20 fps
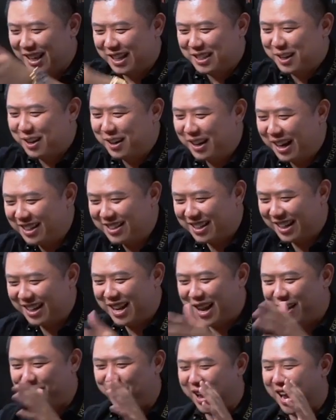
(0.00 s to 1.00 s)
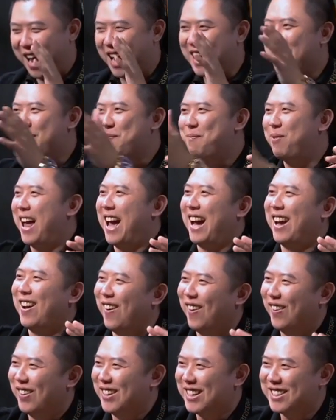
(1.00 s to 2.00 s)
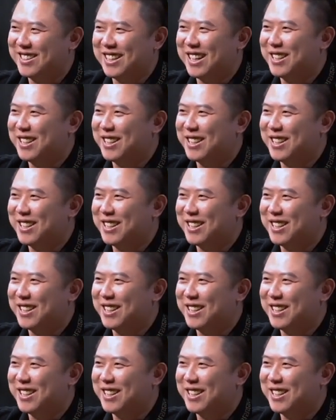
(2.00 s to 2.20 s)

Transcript: it's a it's a never-ending black hole. That's